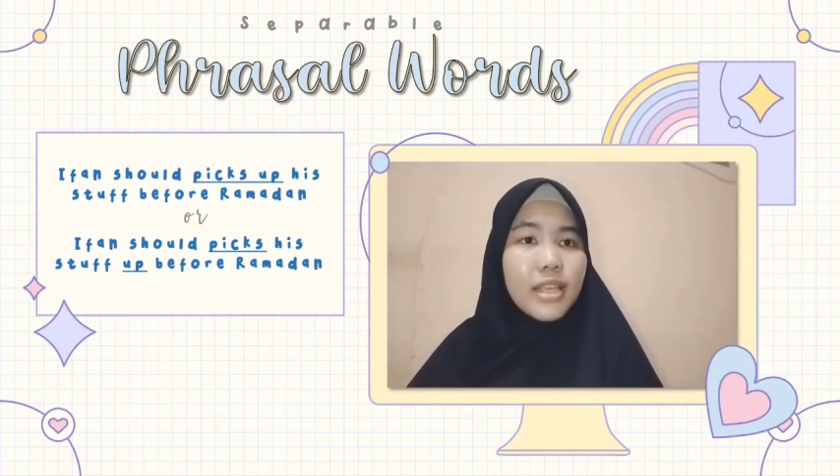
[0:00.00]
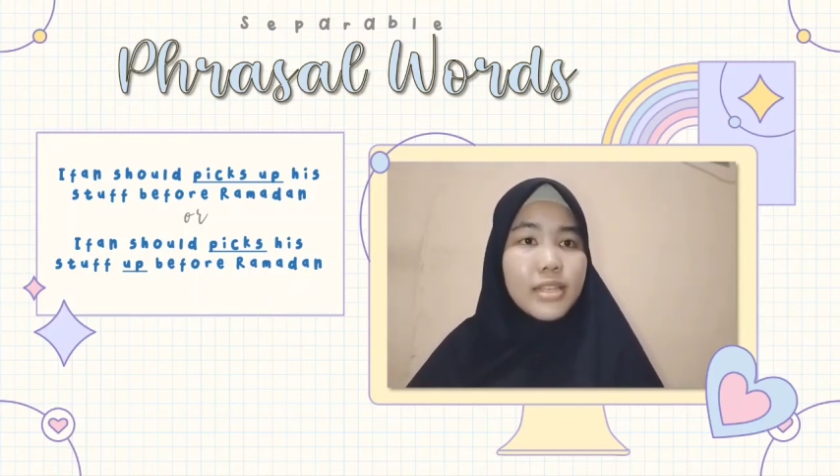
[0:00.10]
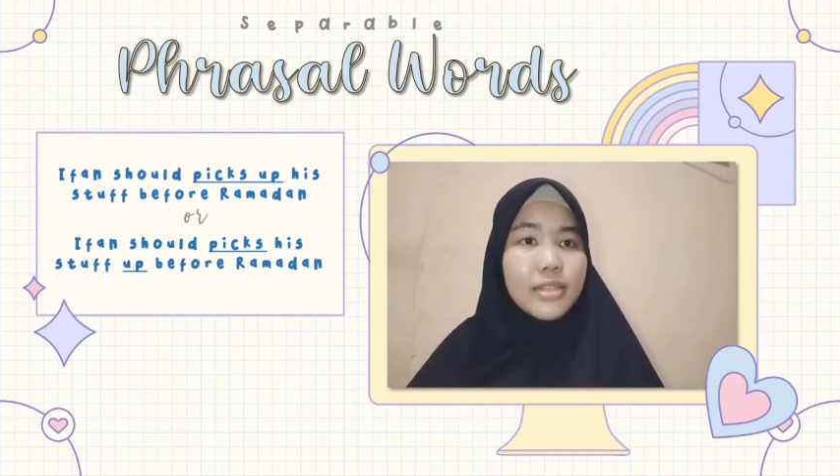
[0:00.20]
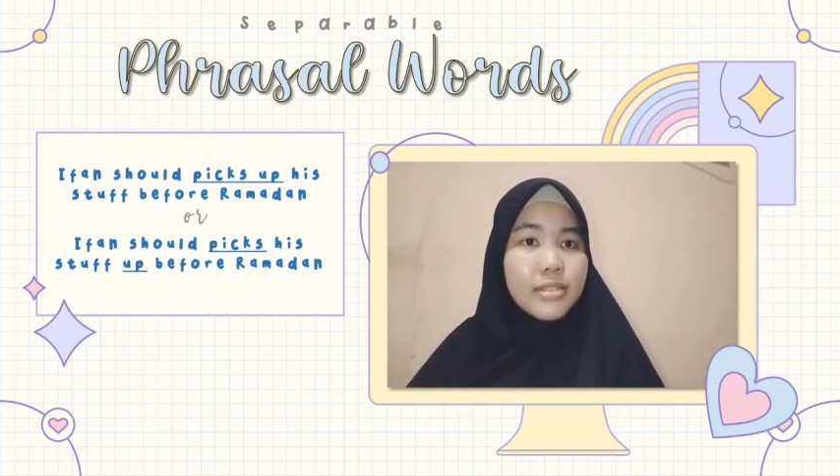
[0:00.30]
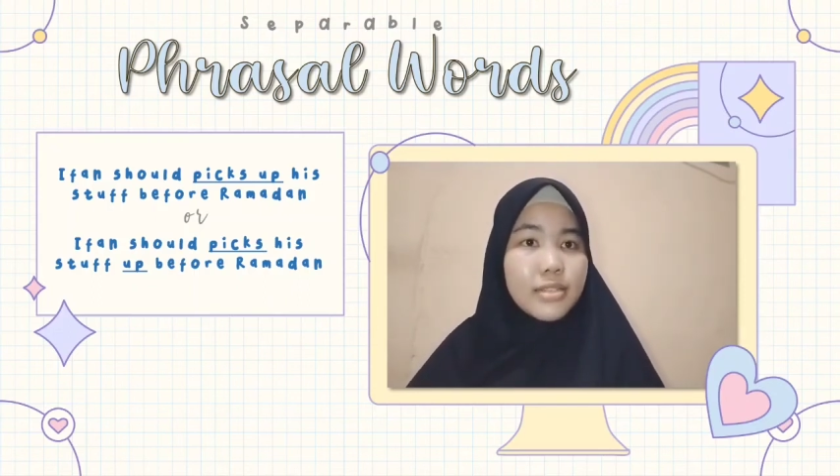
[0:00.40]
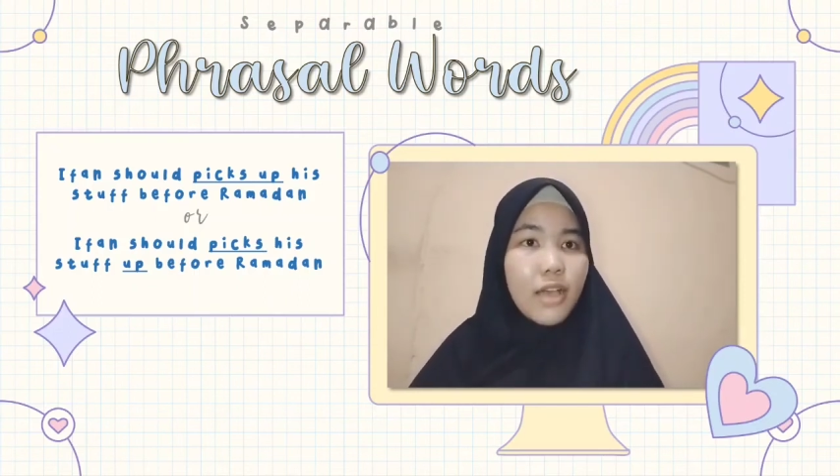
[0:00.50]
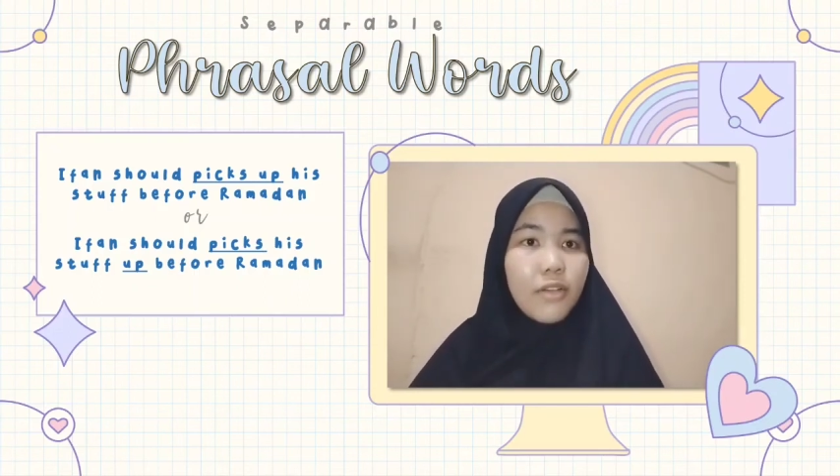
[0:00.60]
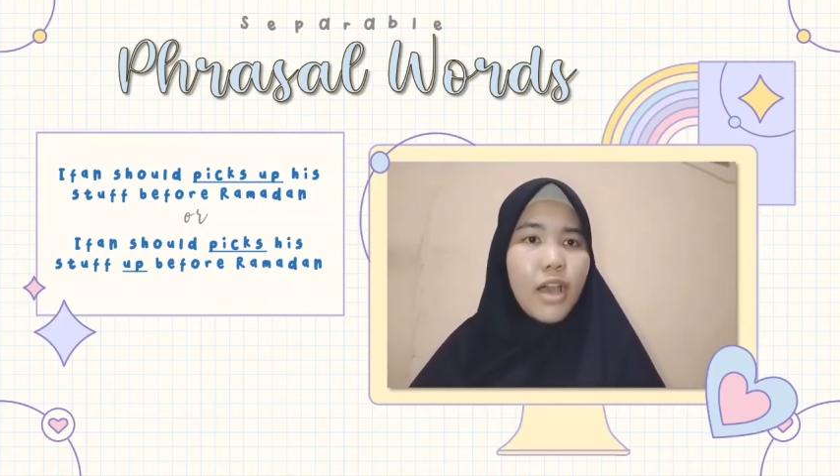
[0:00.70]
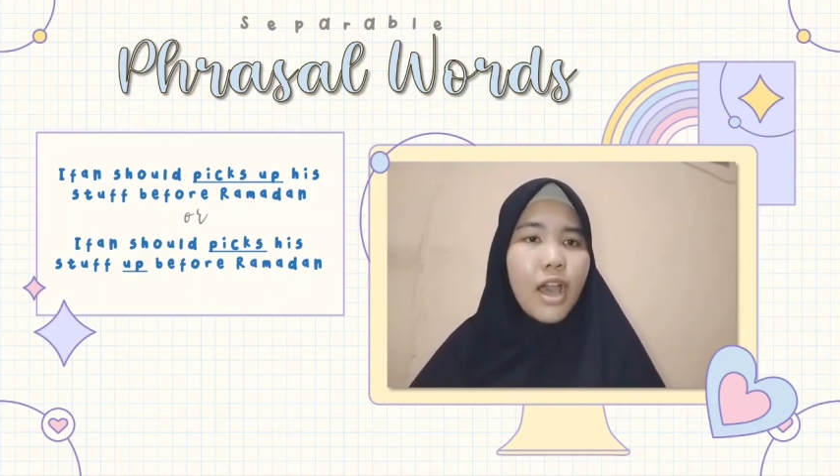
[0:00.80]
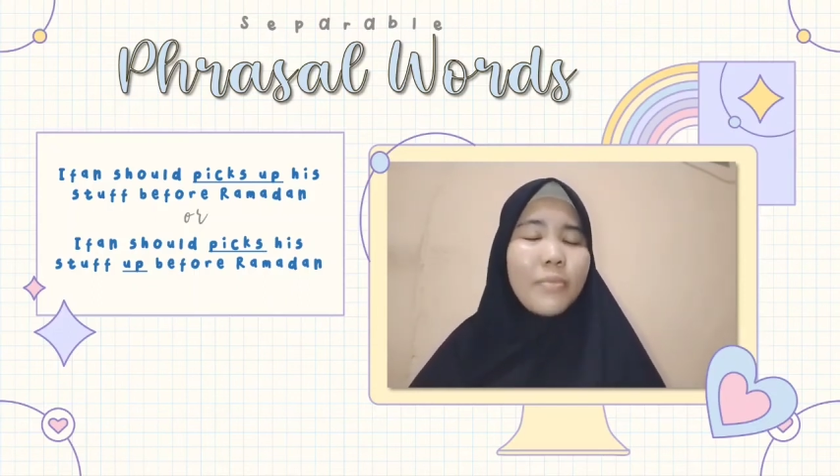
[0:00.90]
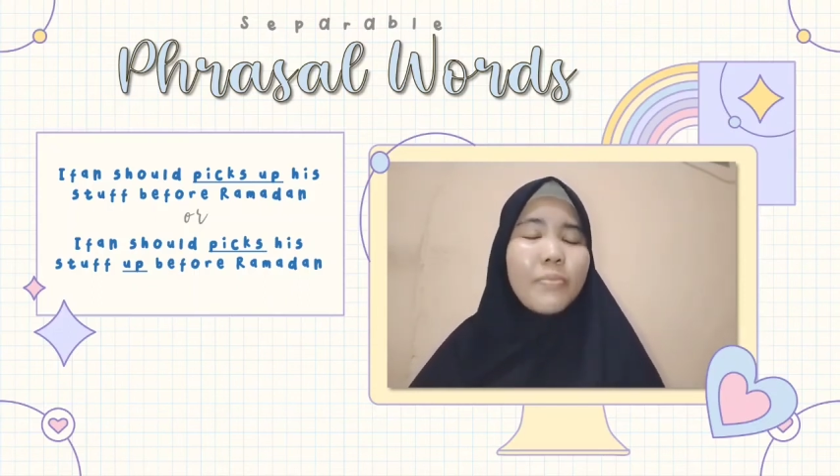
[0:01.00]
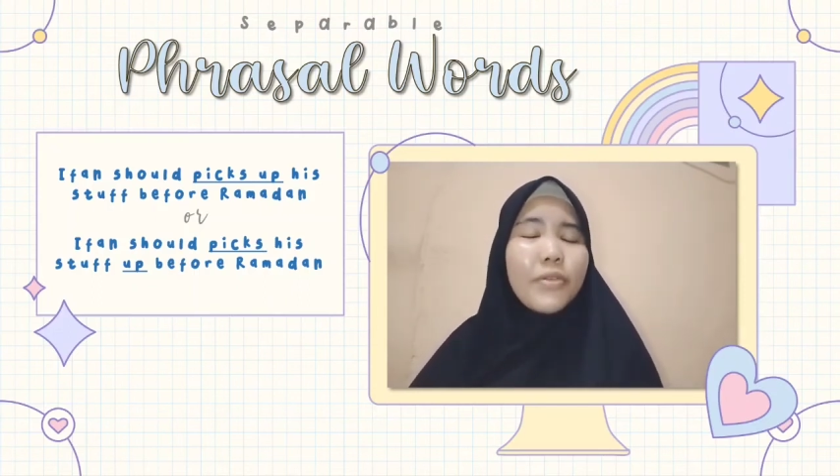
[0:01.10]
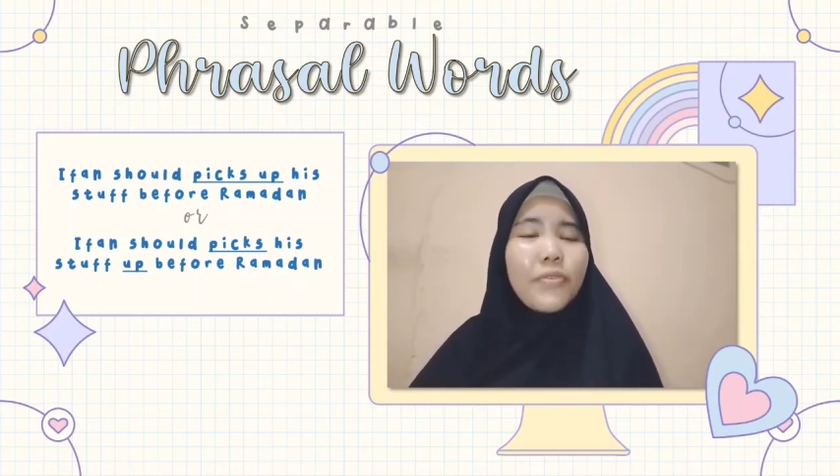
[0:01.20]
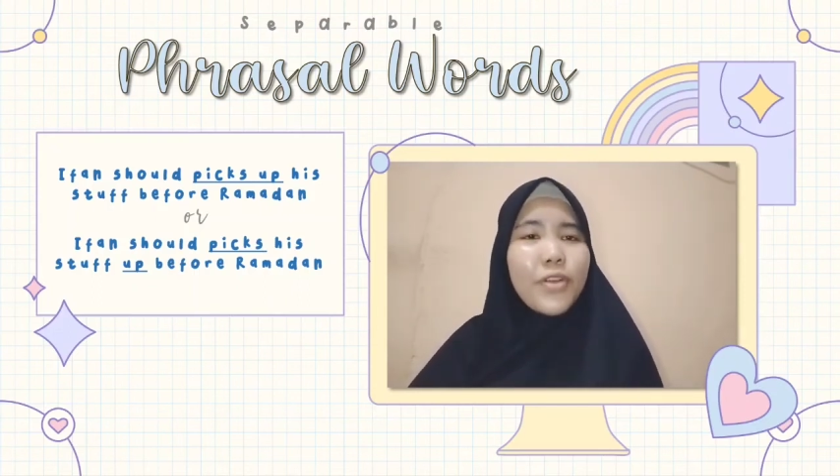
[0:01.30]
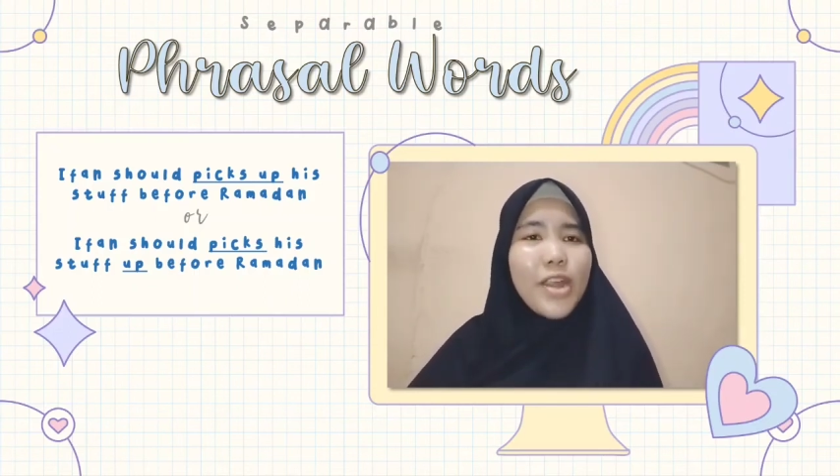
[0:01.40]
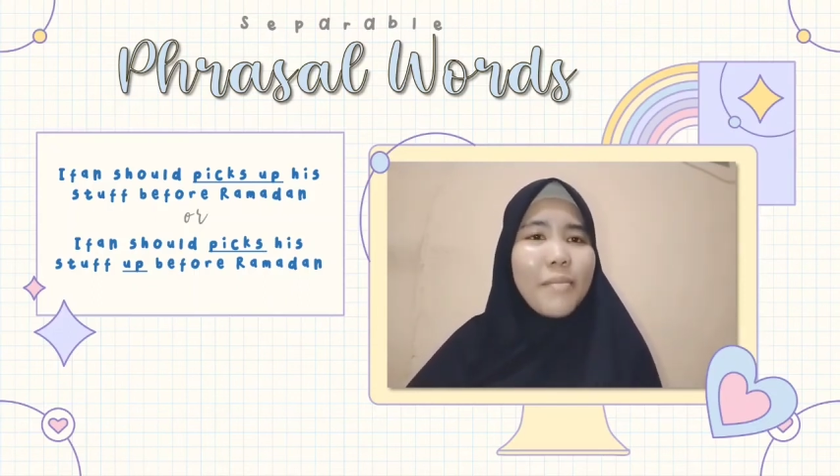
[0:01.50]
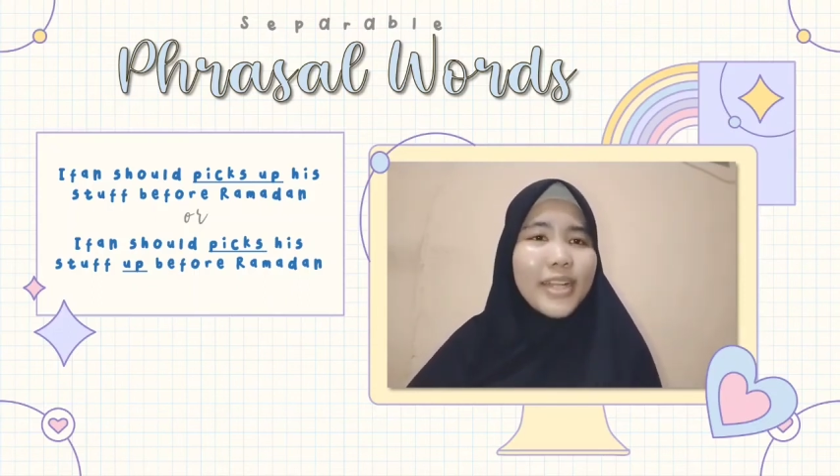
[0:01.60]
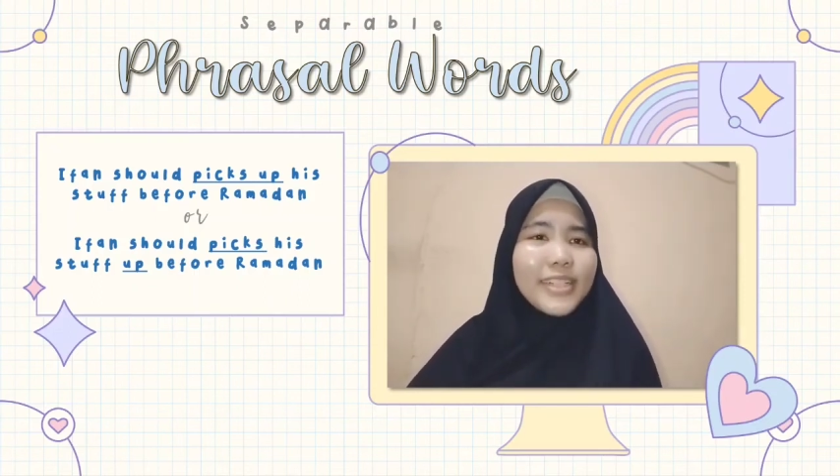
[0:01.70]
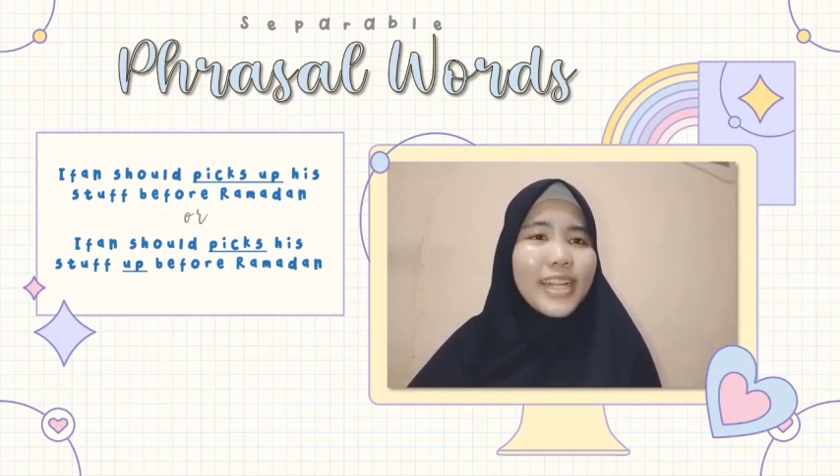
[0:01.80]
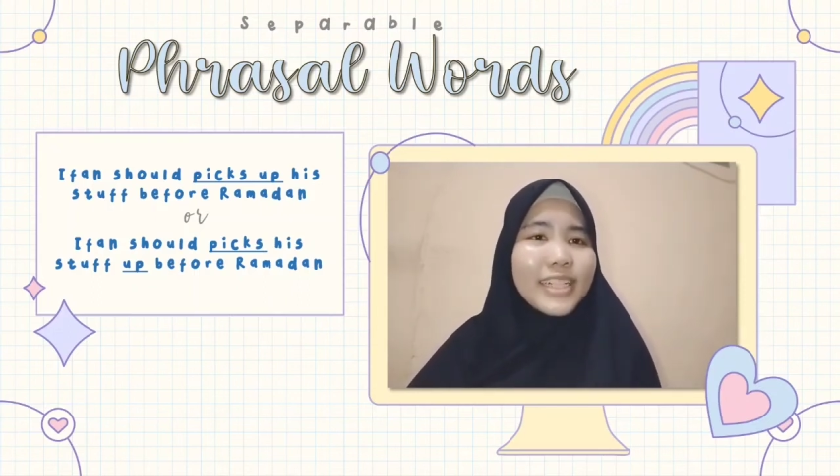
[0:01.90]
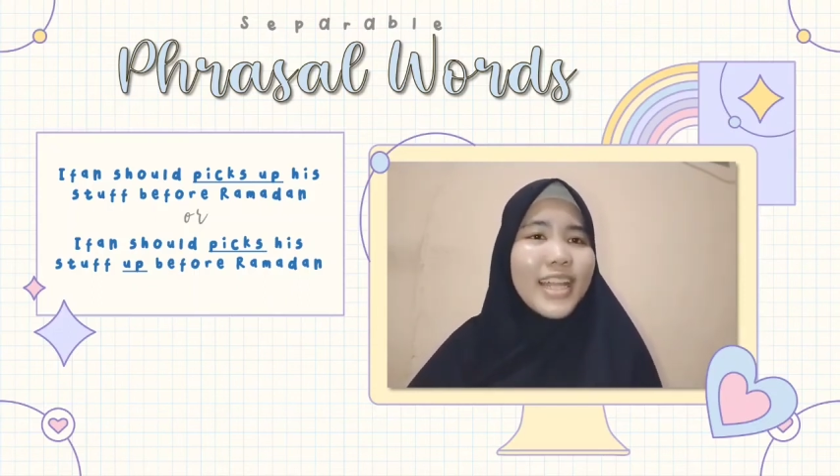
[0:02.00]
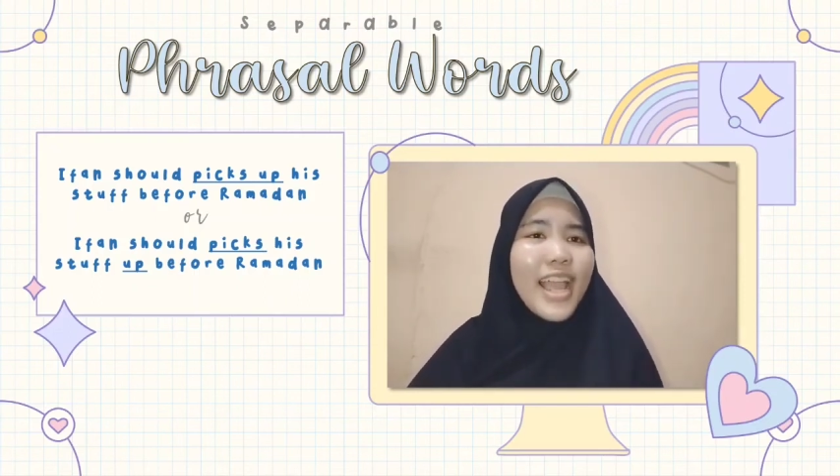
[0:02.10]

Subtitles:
his stuff up before Ramadan.